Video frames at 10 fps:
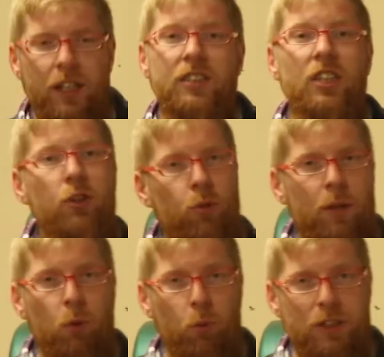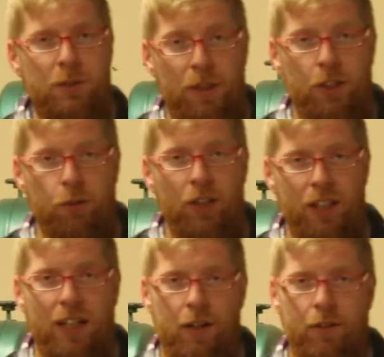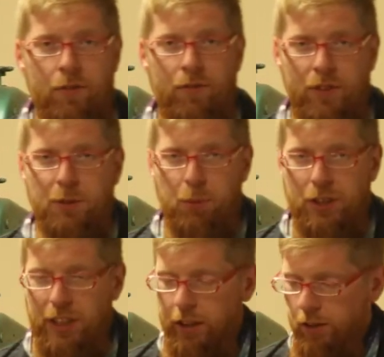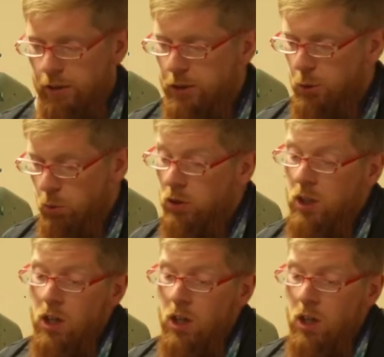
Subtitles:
It is incredible what speed you can get out of this particular tool.